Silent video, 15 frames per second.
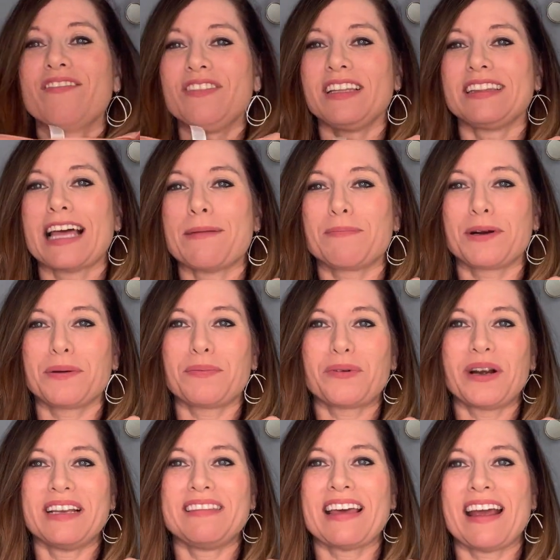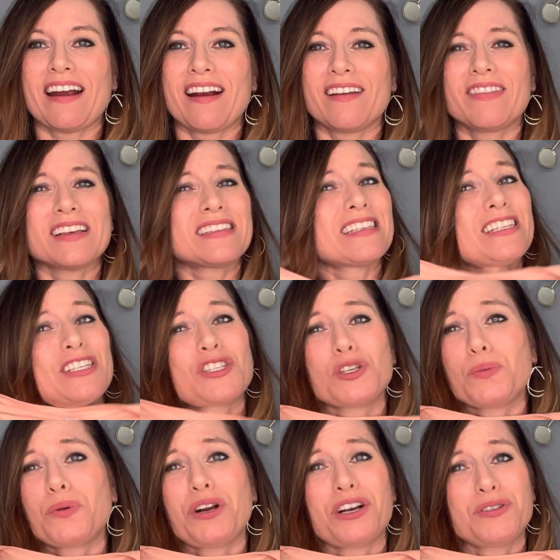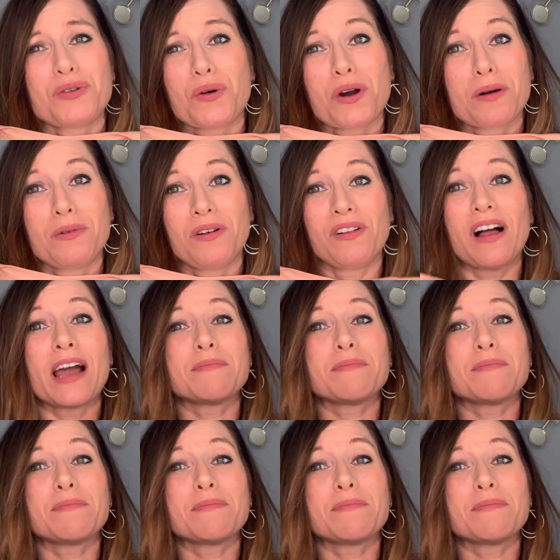the leopard print there. This is super adorable.